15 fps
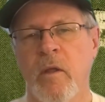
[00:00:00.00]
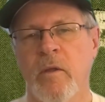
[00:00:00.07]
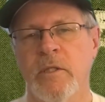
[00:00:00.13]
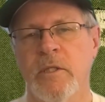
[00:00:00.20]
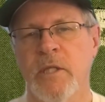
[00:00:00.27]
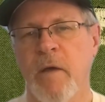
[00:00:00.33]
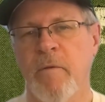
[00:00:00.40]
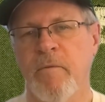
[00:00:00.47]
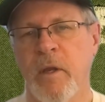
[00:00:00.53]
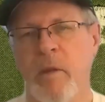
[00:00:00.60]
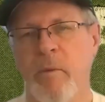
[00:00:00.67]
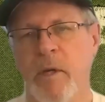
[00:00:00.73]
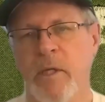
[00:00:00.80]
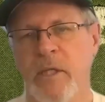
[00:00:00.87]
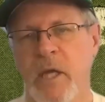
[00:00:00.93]
stuff that he
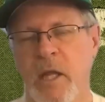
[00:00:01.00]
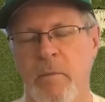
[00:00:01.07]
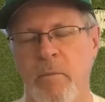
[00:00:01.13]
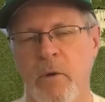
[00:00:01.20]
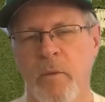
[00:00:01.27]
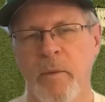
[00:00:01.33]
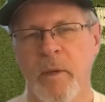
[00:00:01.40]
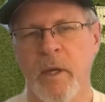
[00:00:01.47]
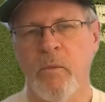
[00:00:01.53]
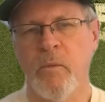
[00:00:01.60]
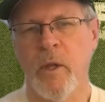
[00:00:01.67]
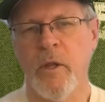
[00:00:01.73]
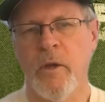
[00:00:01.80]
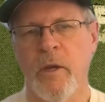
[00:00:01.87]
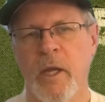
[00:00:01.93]
brings out of the bullpen,
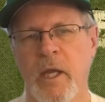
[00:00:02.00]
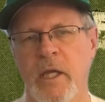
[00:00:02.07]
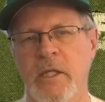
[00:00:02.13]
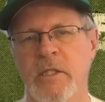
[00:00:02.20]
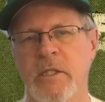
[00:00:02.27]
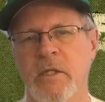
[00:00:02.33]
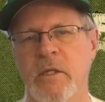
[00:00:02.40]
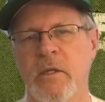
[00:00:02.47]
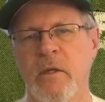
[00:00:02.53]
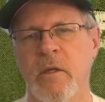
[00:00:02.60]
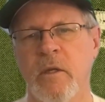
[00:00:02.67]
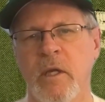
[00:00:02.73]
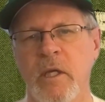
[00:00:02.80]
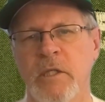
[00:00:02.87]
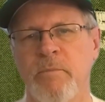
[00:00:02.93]
whether it's
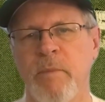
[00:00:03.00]
his